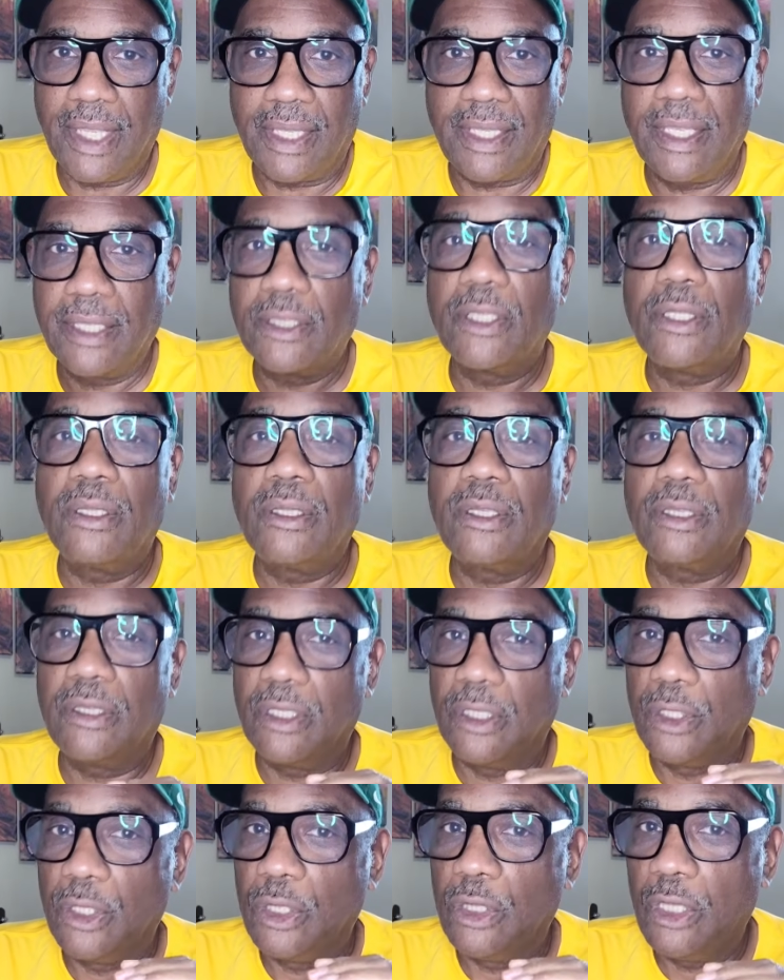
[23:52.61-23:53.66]
Get the
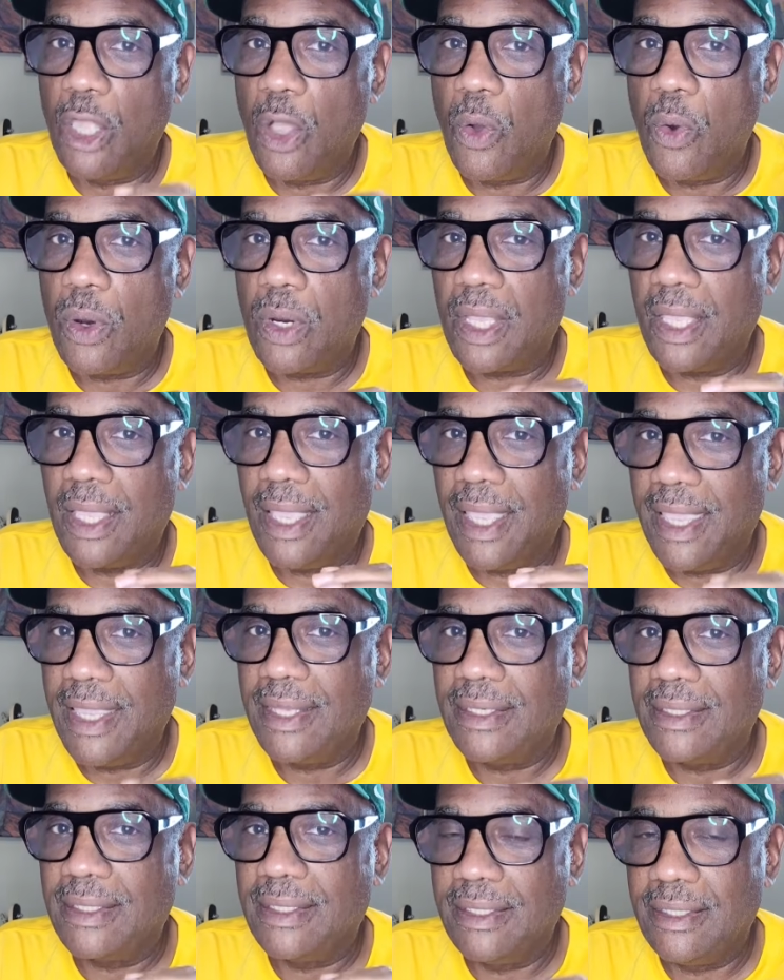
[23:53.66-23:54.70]

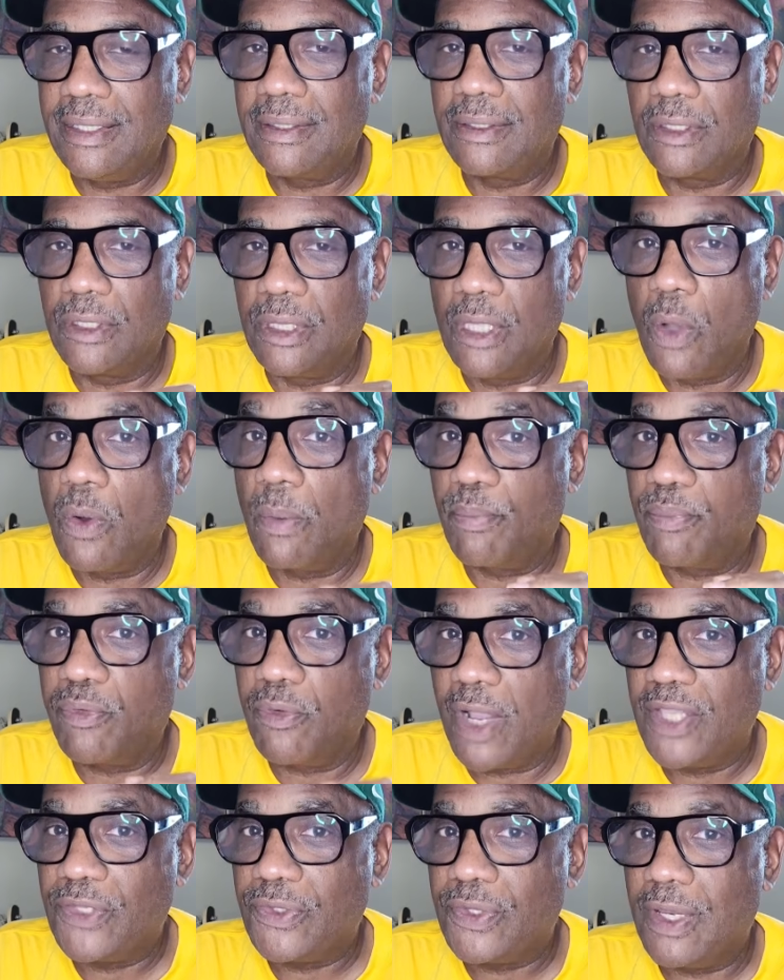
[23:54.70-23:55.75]
lower-end gear, the lower
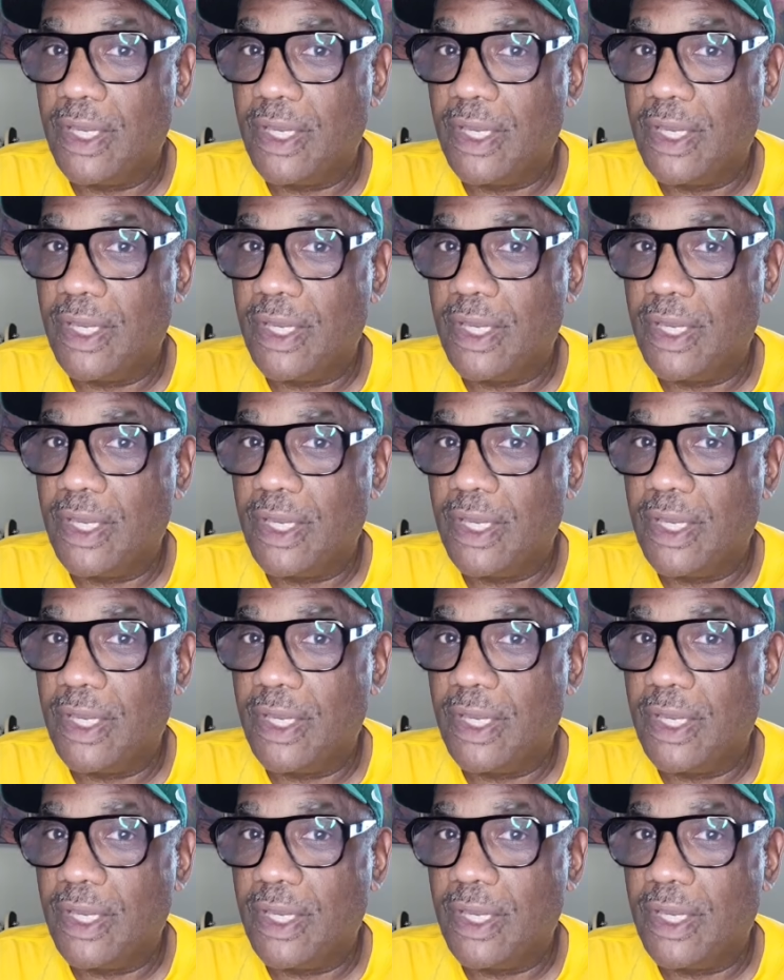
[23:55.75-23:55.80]
price gear.